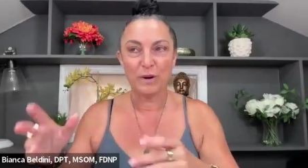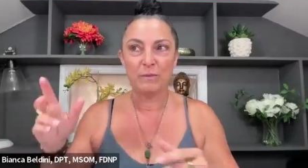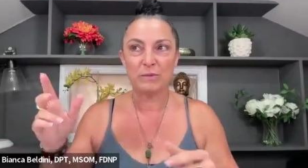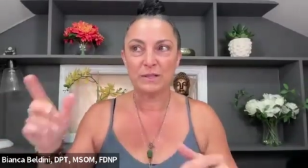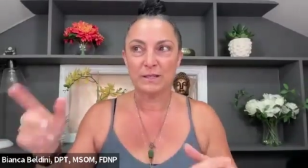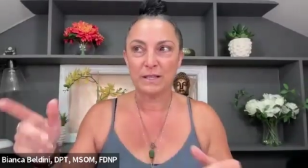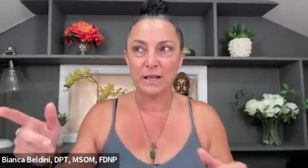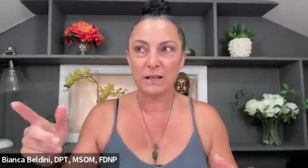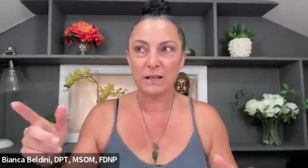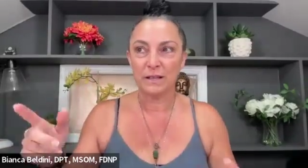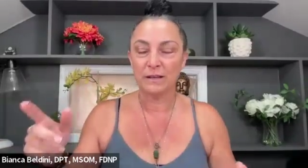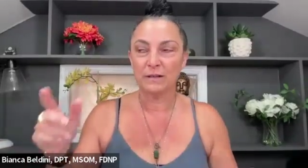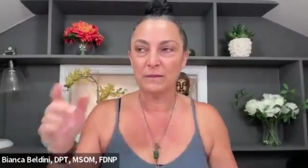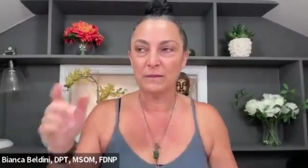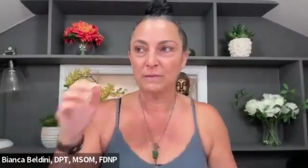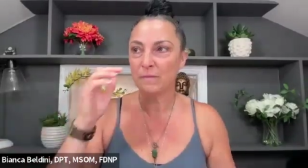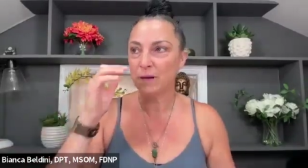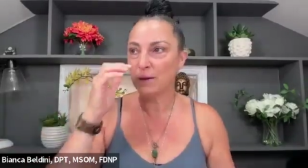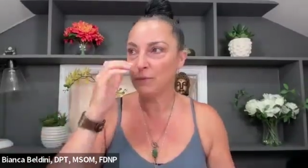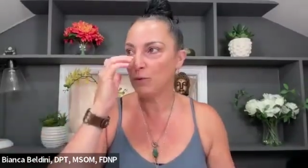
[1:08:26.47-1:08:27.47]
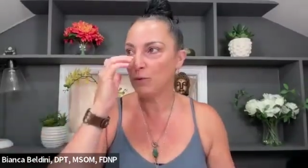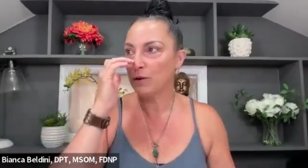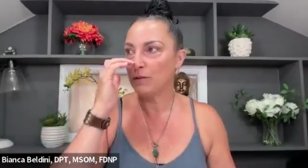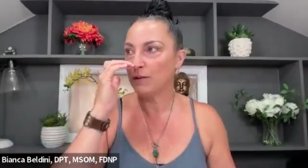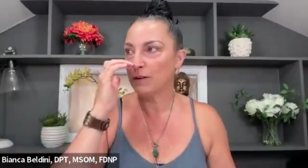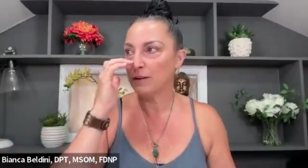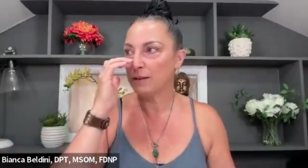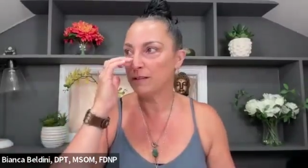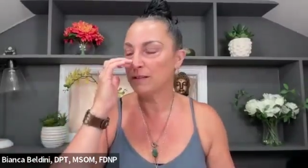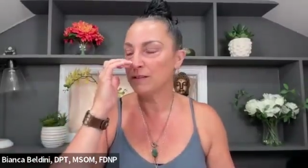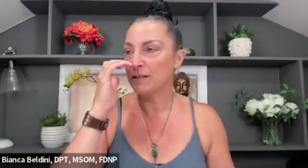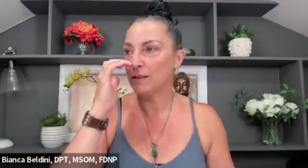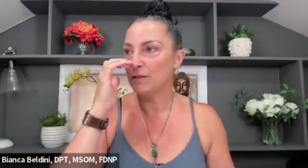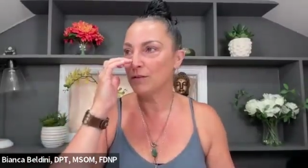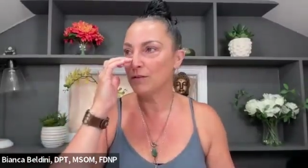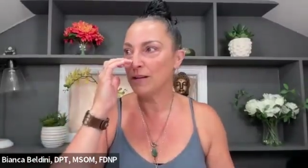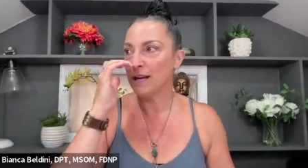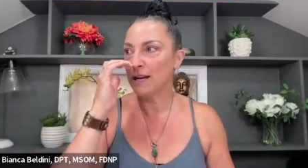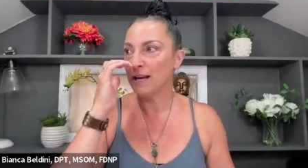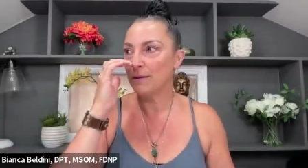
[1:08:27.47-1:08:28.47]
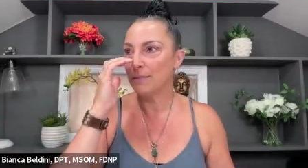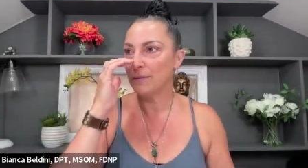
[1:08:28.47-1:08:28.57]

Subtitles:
I was telling my boyfriend this the other day.